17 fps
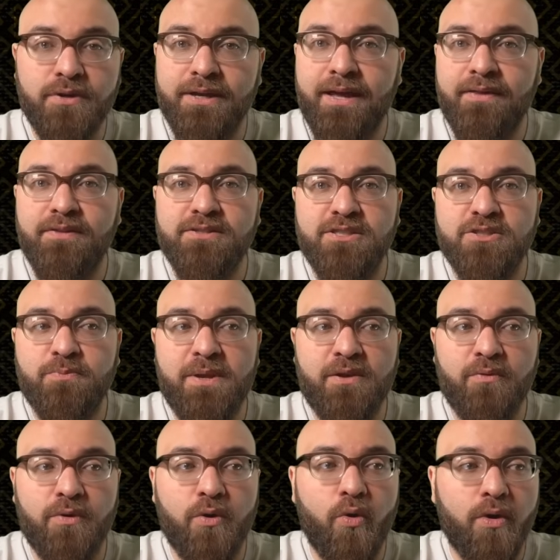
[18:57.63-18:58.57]
Again, this is
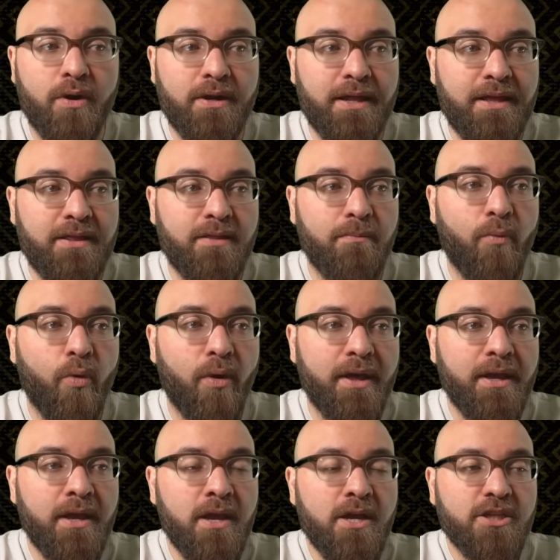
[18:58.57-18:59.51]
being recorded in the
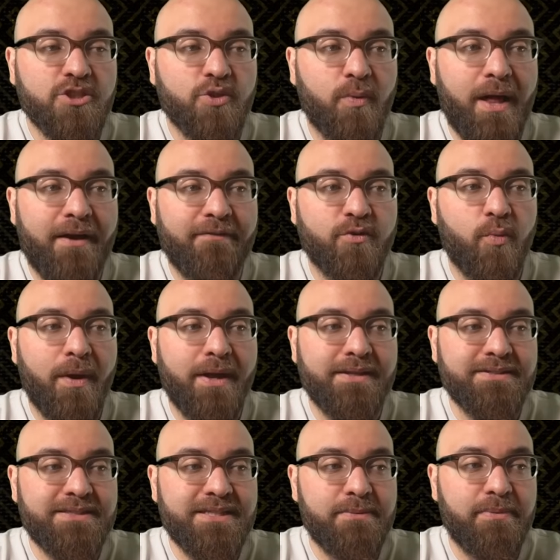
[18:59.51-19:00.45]
morning, so we'll have to wait
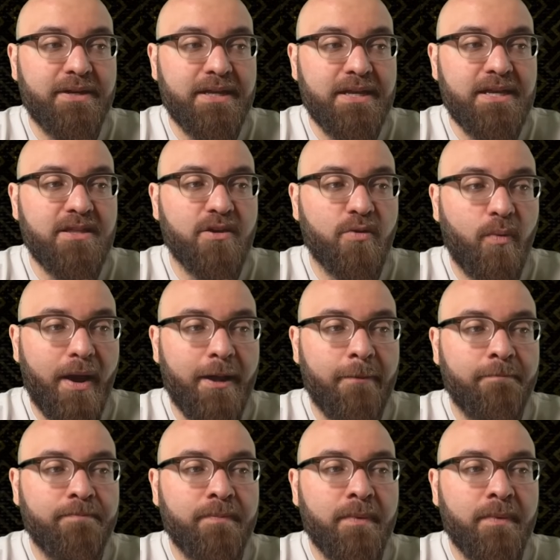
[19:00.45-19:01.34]
and see, but either way,